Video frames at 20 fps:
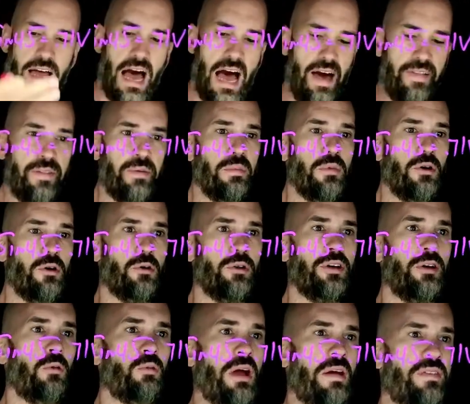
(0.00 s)
on the
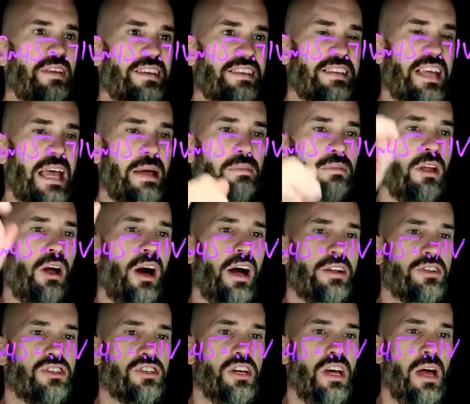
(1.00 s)
moon, we have the same
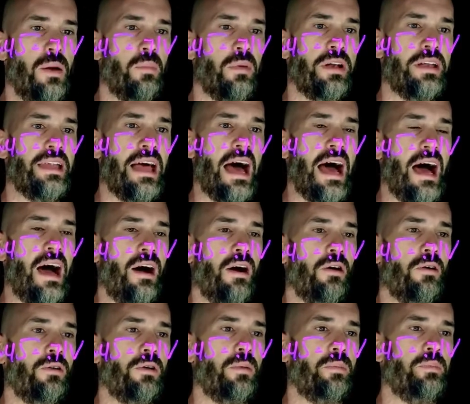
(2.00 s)
launch, but
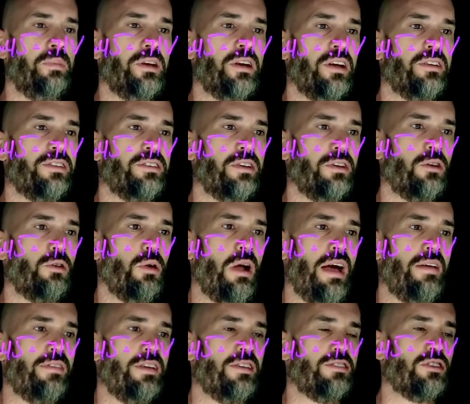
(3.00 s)
now, because
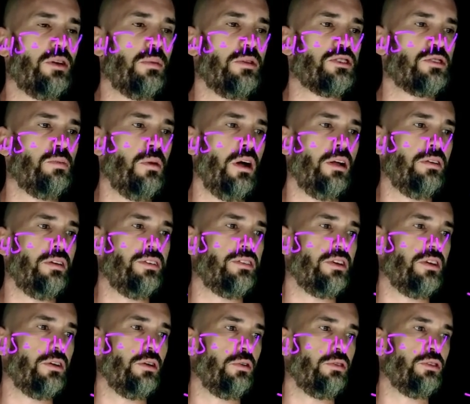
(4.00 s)
gravity is so much smaller, it's
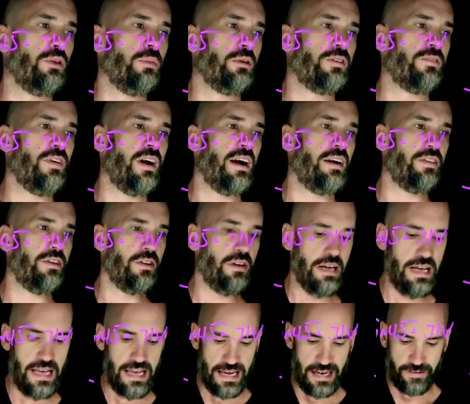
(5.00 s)
going to go so much farther.
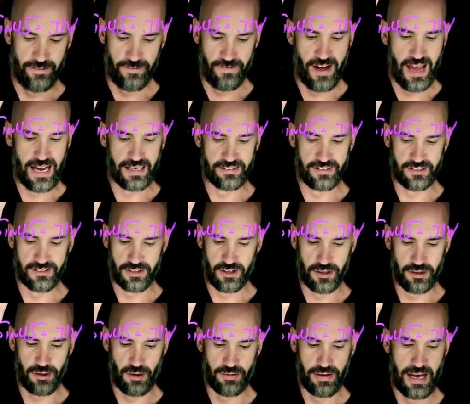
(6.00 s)
In fact, it's going
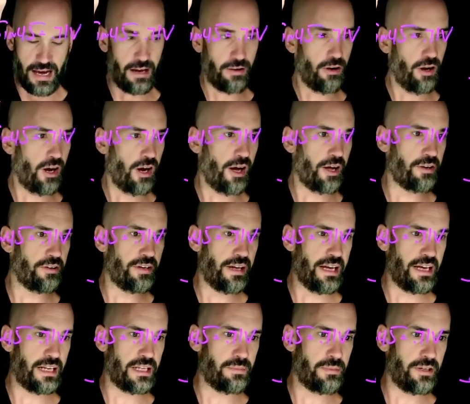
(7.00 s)
to go now
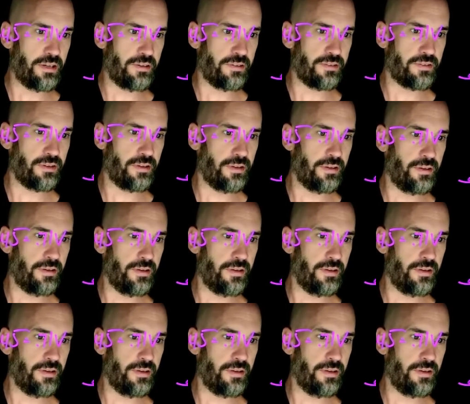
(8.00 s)
180 meters.